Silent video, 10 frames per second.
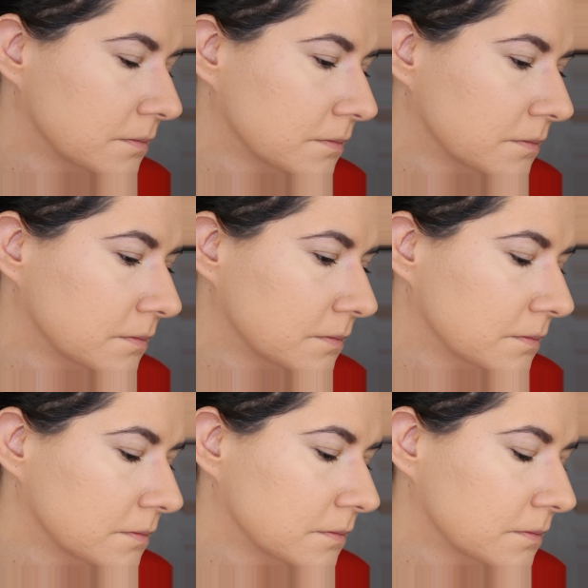
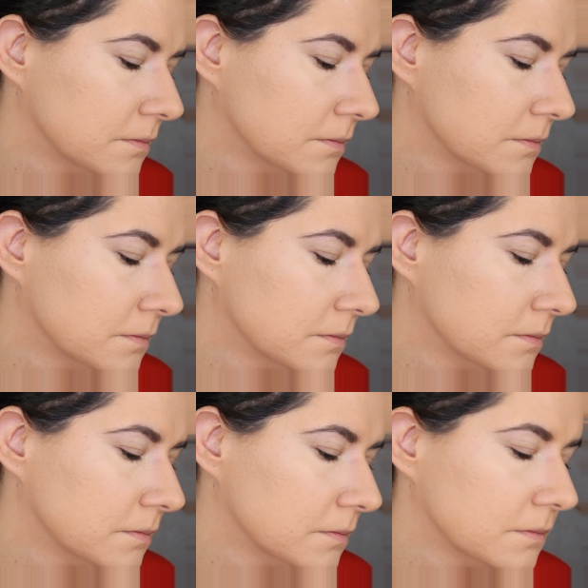
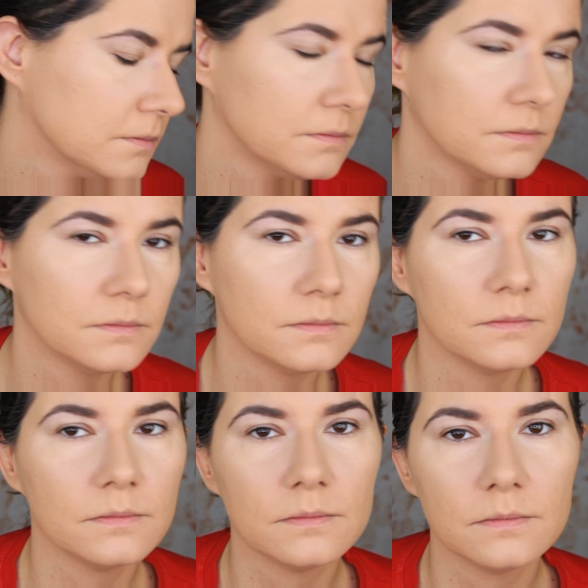
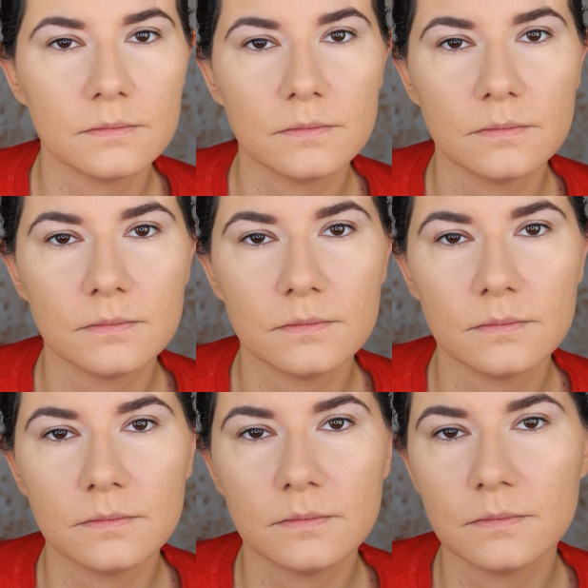
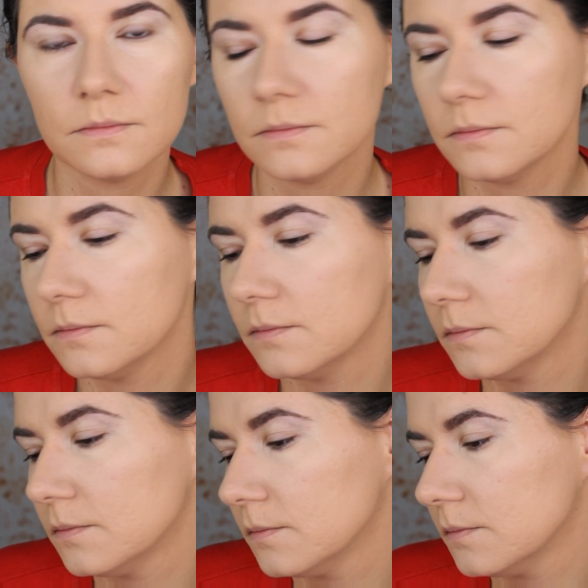
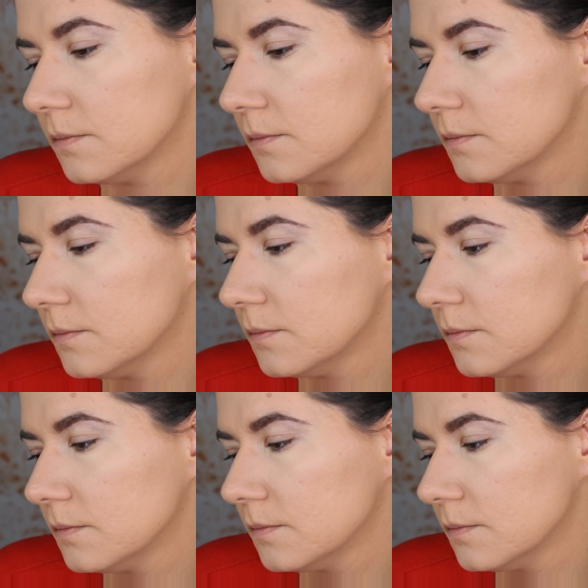
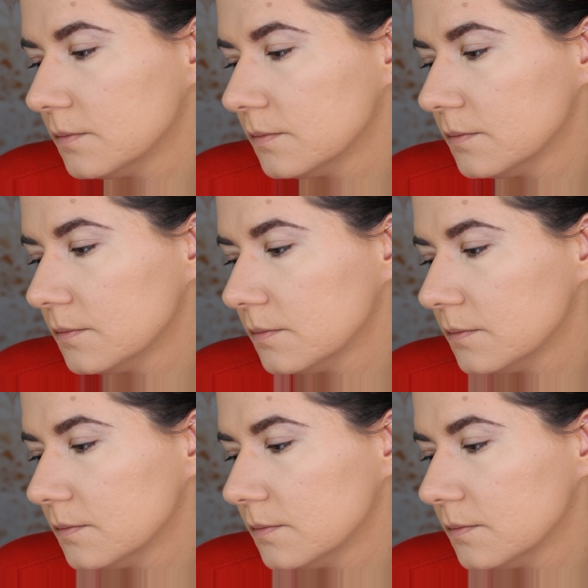No one is speaking in this clip.